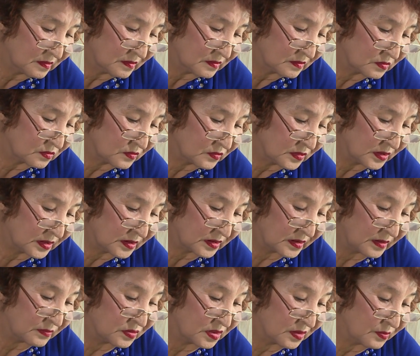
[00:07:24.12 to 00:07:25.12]
Onu olan
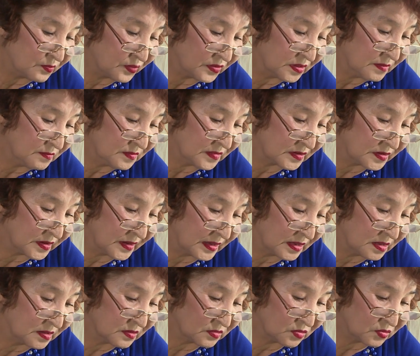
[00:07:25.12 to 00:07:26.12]
kapsepetim
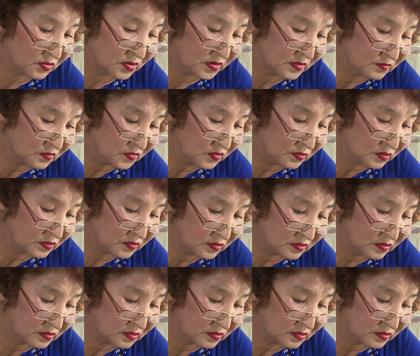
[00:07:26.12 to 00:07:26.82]
naçaynik tükümdü.